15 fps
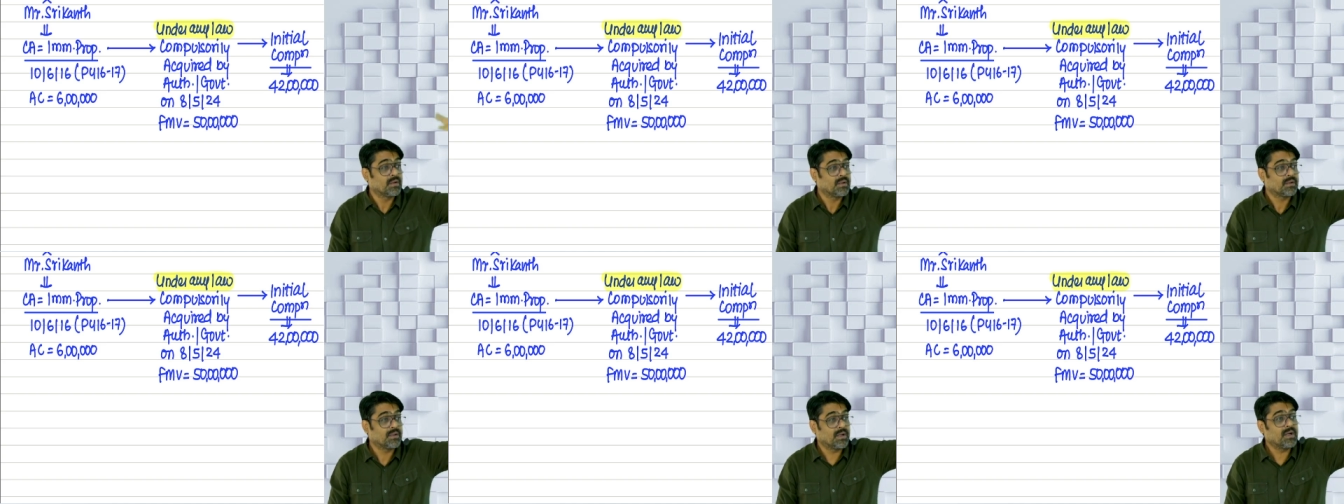
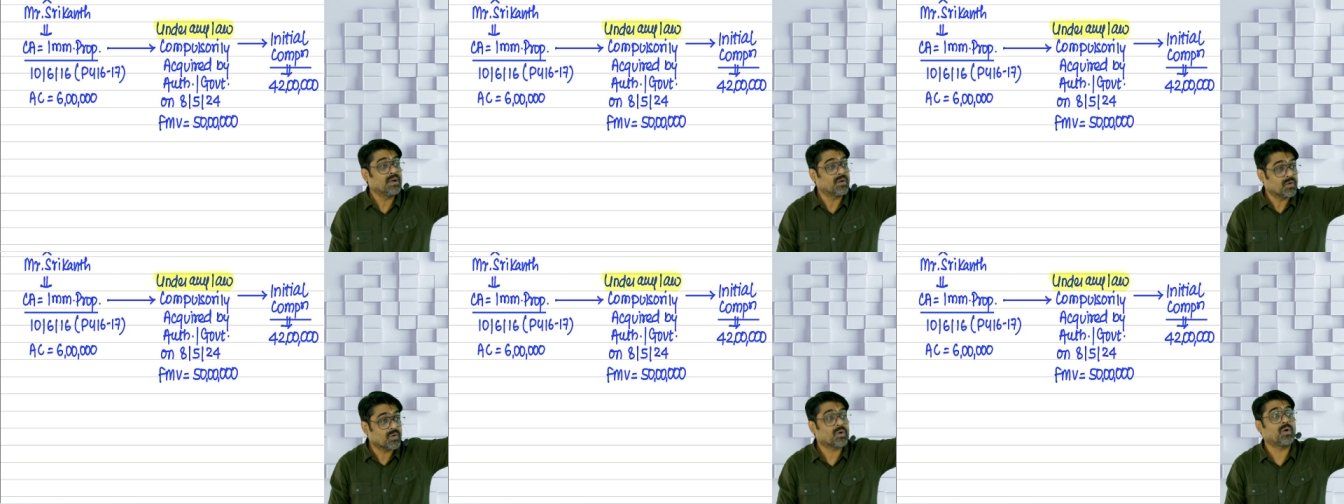the
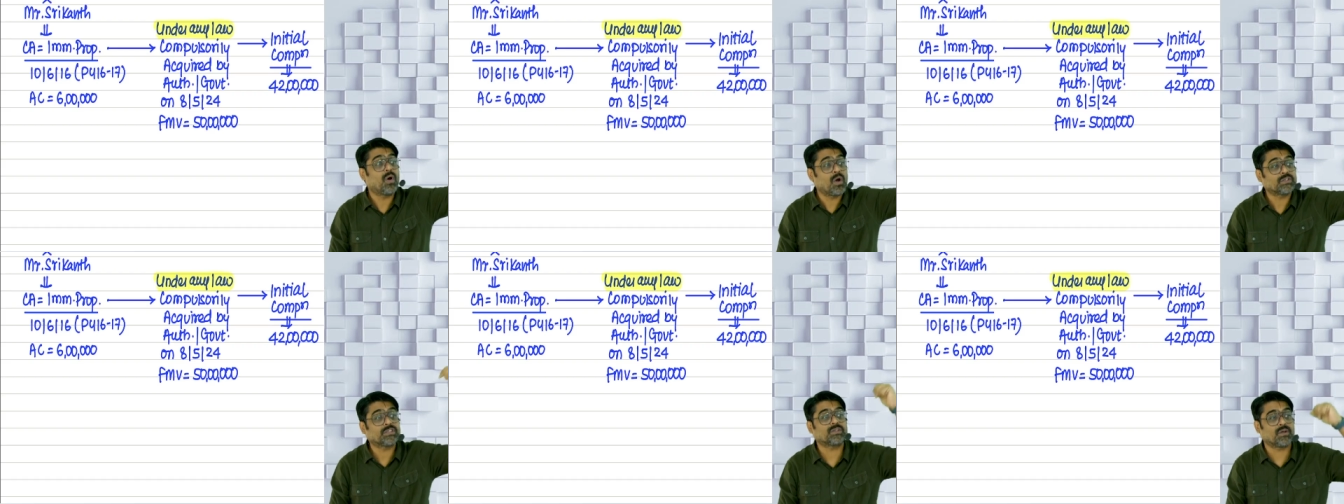
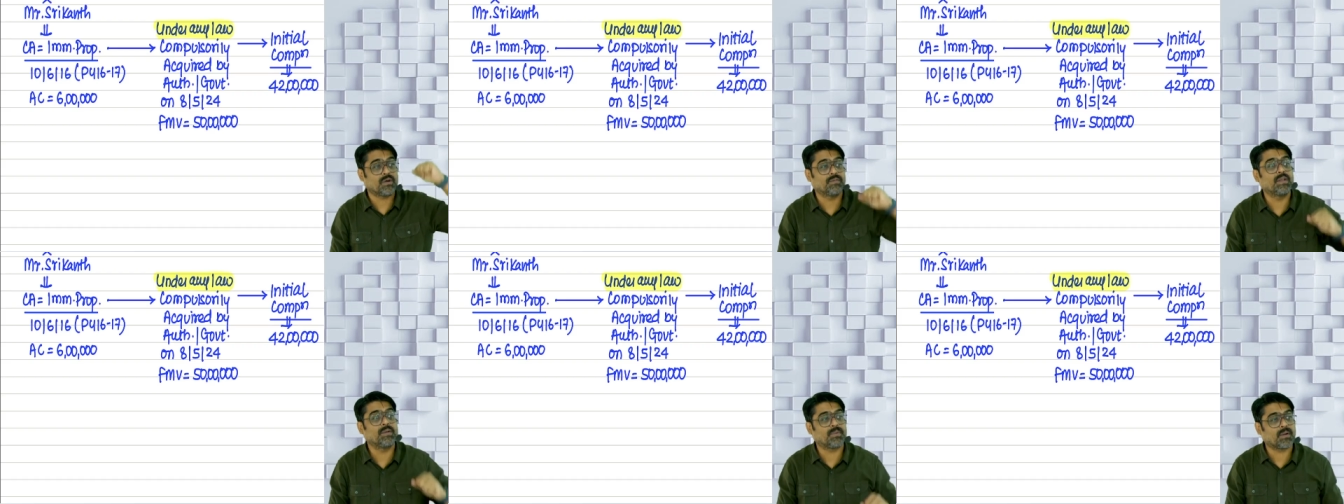cost of
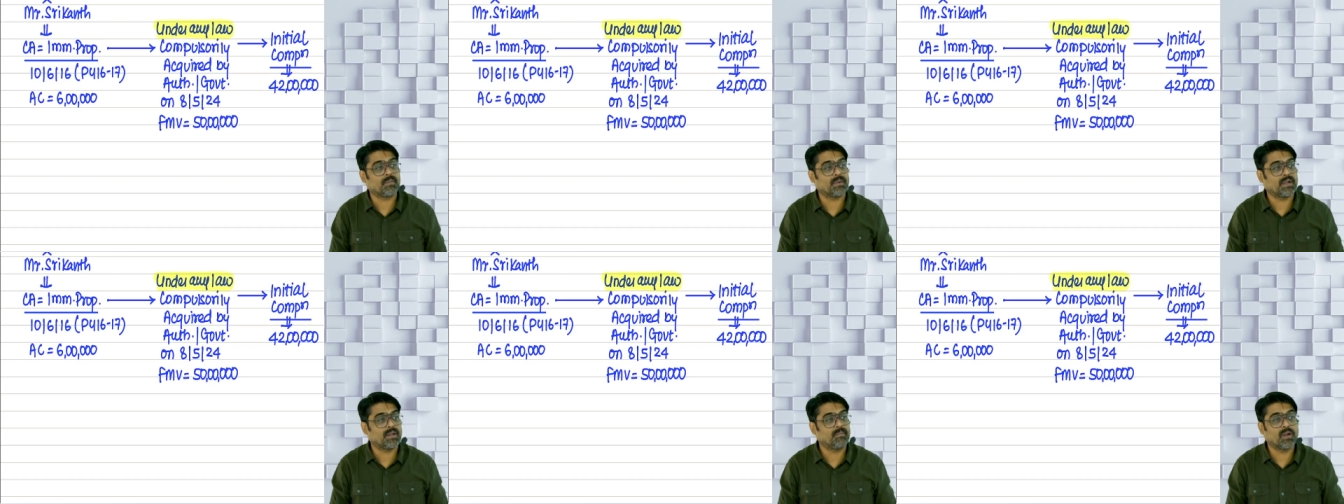the
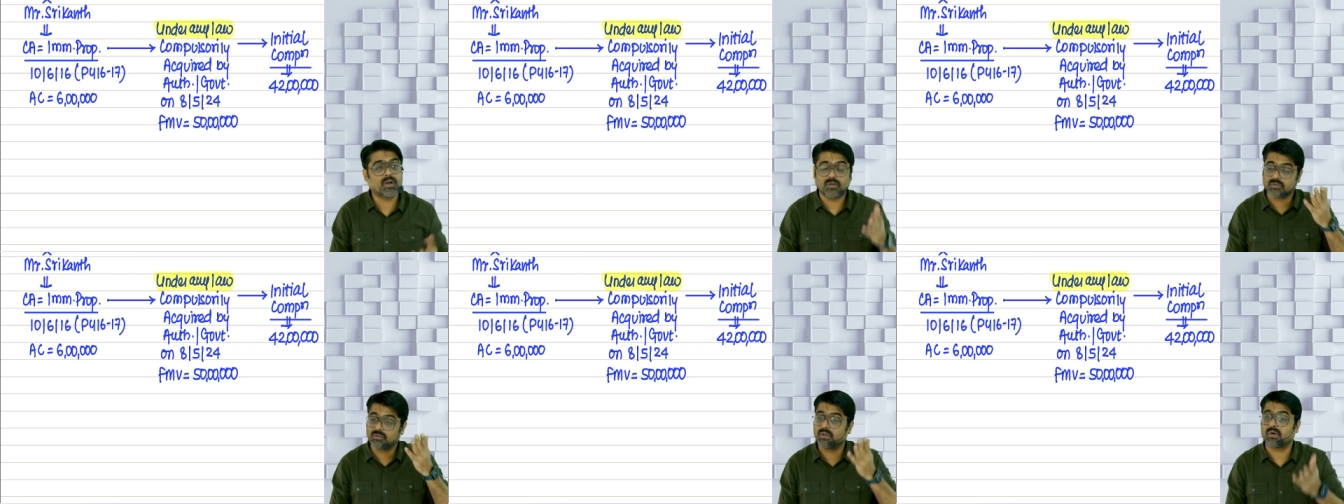property,
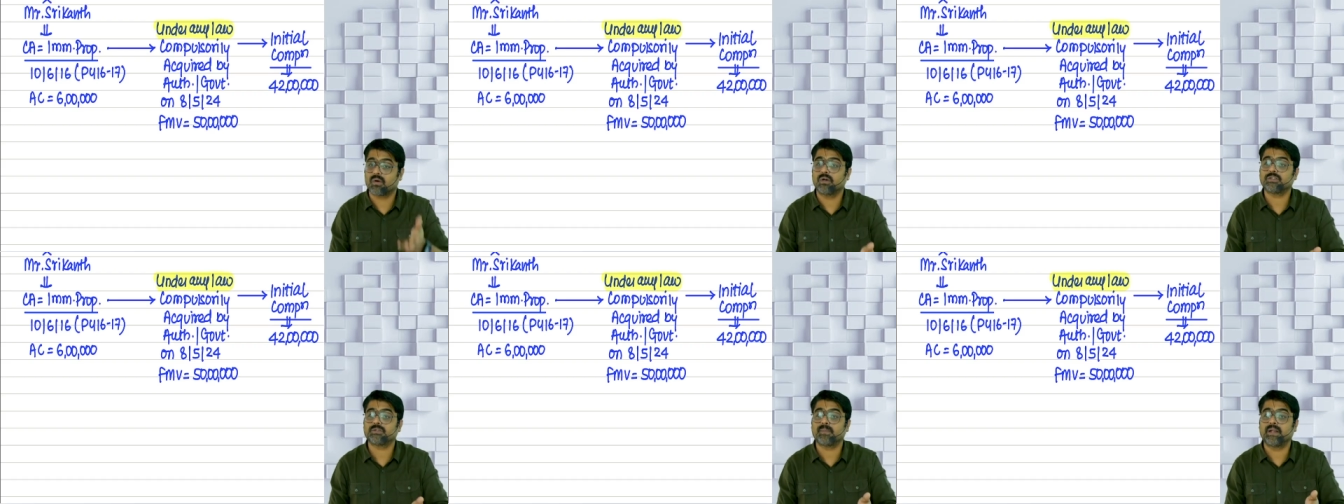because the
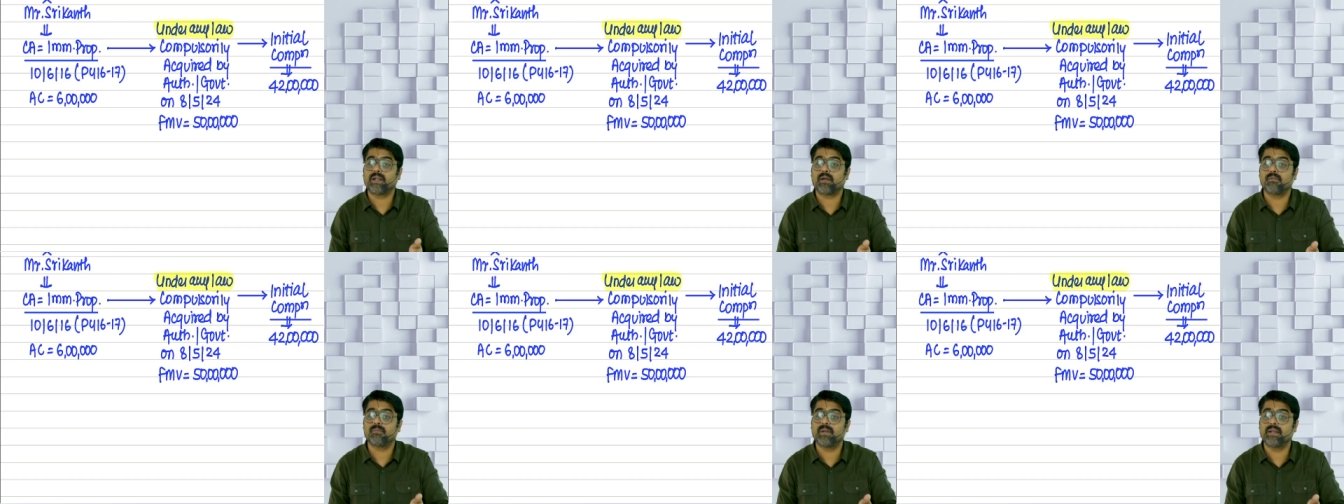cost might
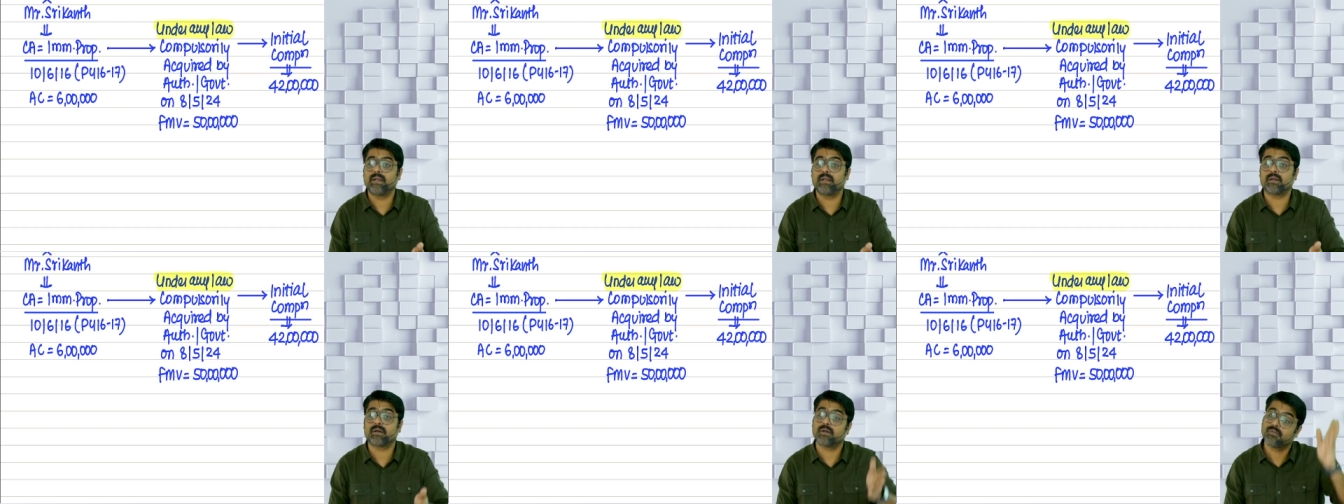have been
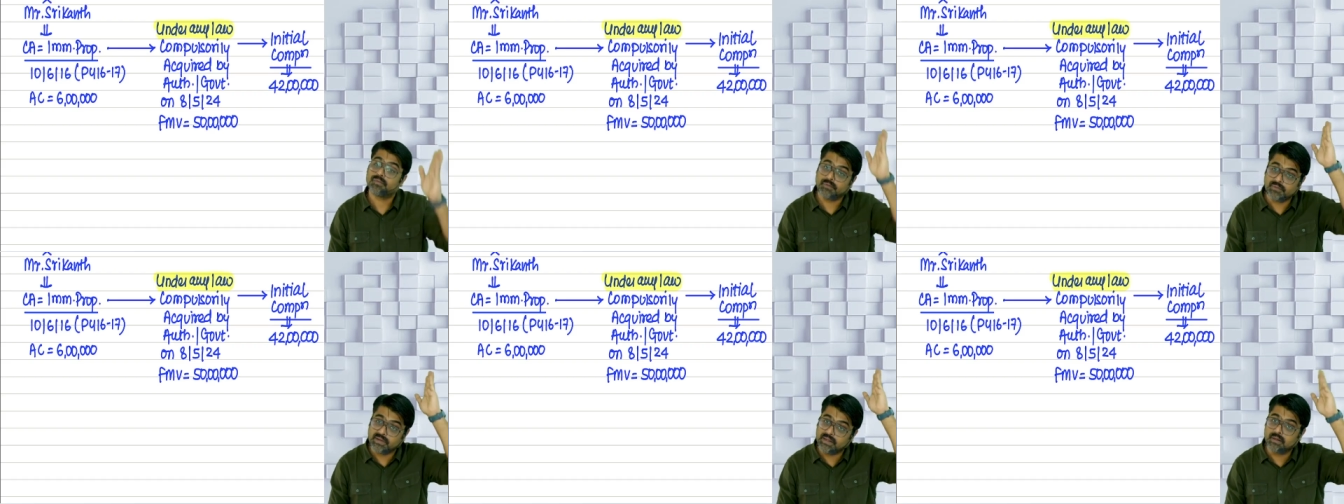incurred
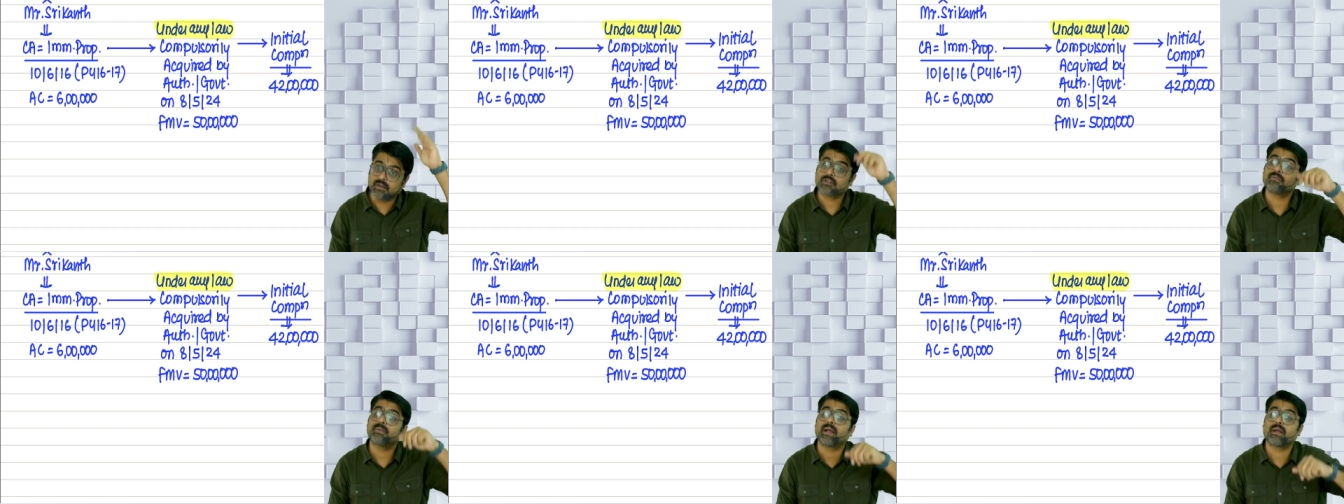50 years
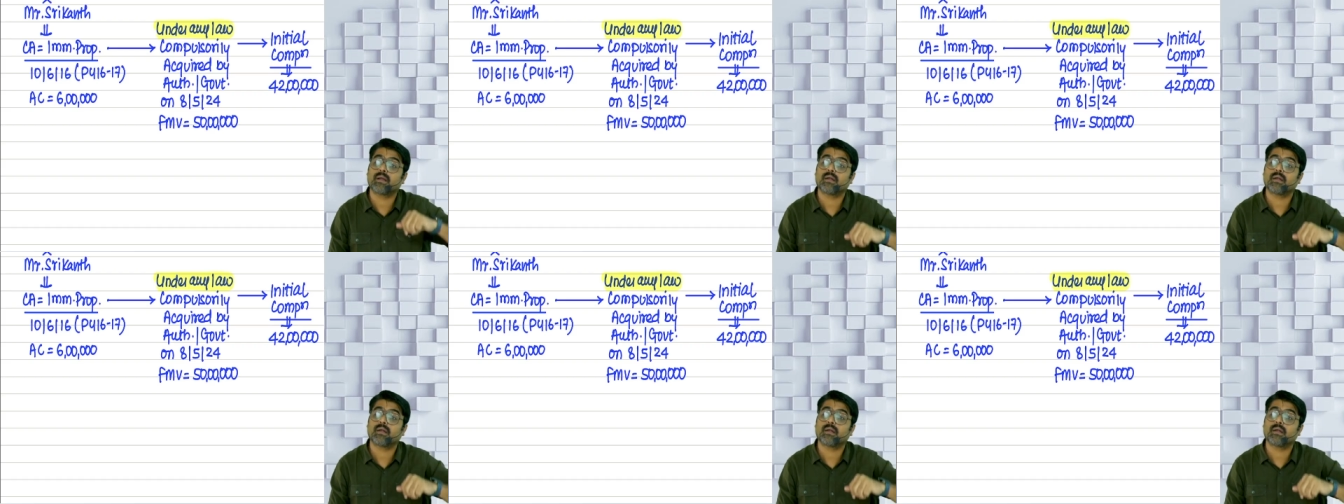back.